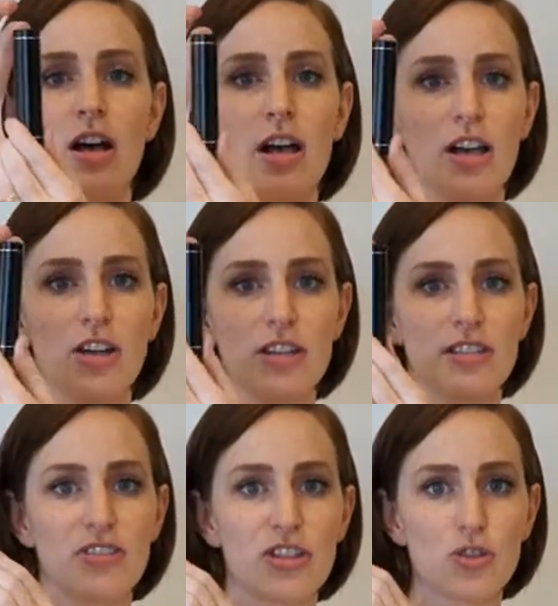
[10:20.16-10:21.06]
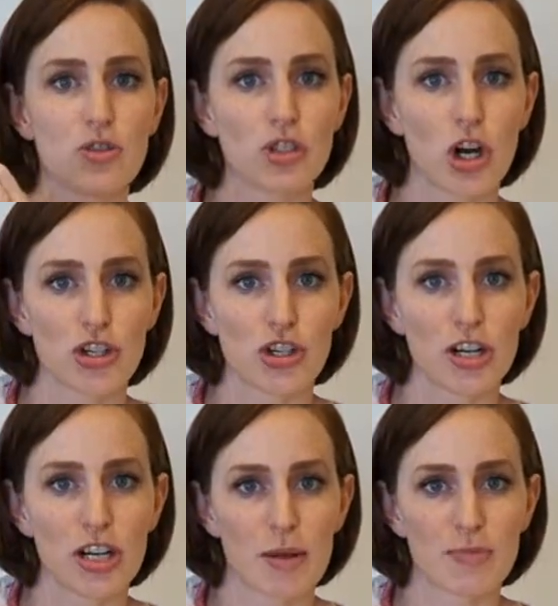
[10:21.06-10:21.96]
a cylindrical charger.
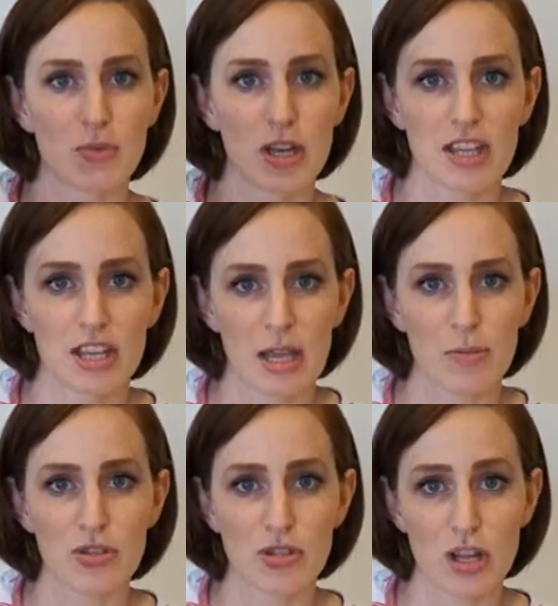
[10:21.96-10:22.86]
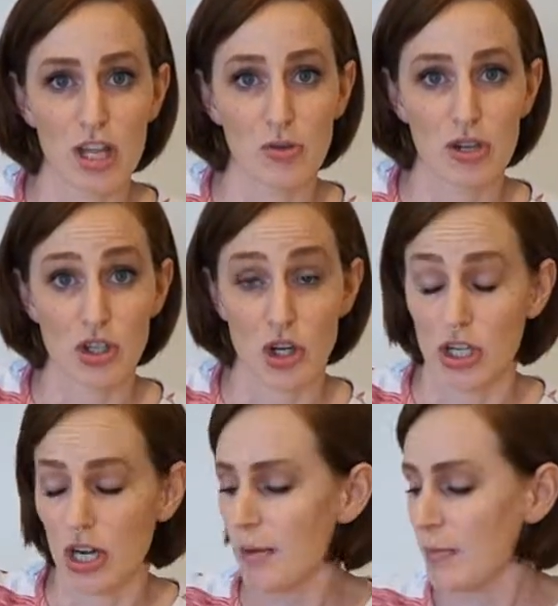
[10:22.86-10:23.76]
It comes with a cable so that you can charge
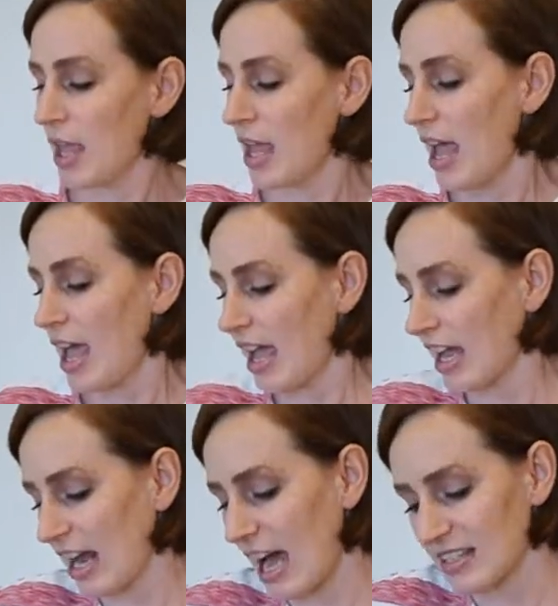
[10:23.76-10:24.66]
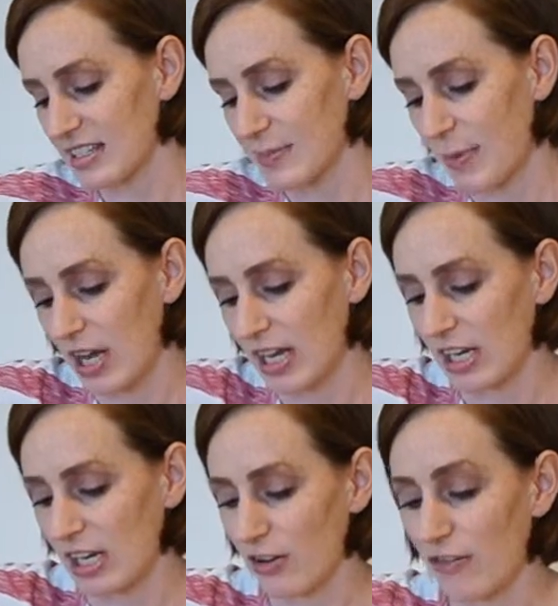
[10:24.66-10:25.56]
it up, and it has a spot
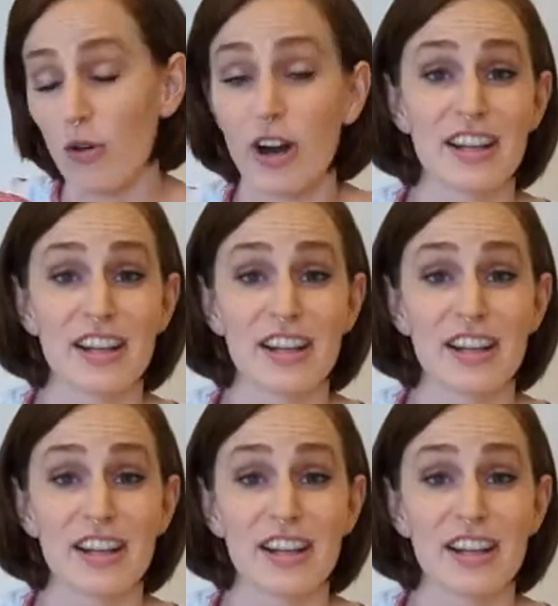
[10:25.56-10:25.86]
in here for it.